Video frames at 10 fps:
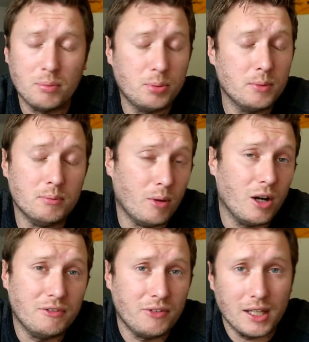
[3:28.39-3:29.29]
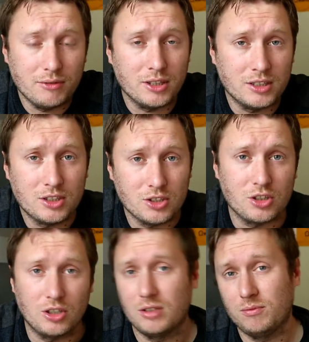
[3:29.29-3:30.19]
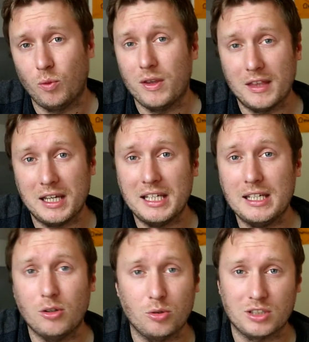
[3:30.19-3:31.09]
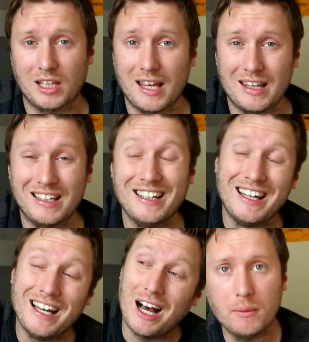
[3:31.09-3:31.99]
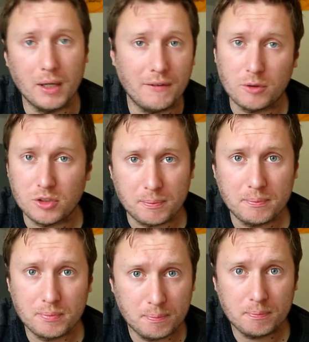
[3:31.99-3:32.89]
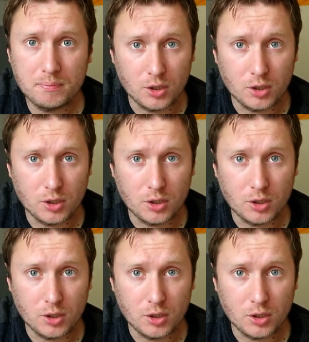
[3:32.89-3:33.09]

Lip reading: They are my favourites to win the league altogether. But if there was a